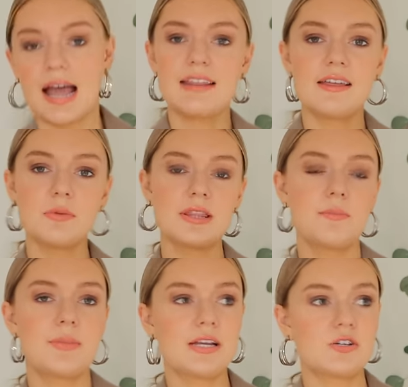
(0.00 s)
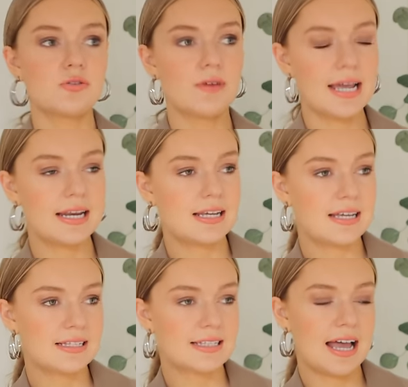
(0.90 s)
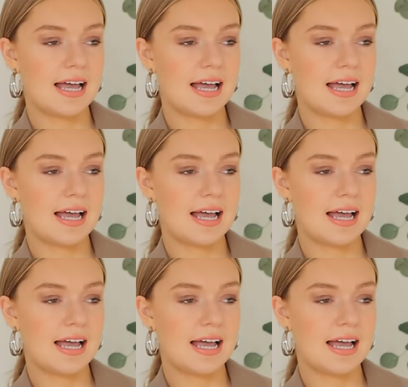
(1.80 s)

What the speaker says: I think with them being trainers,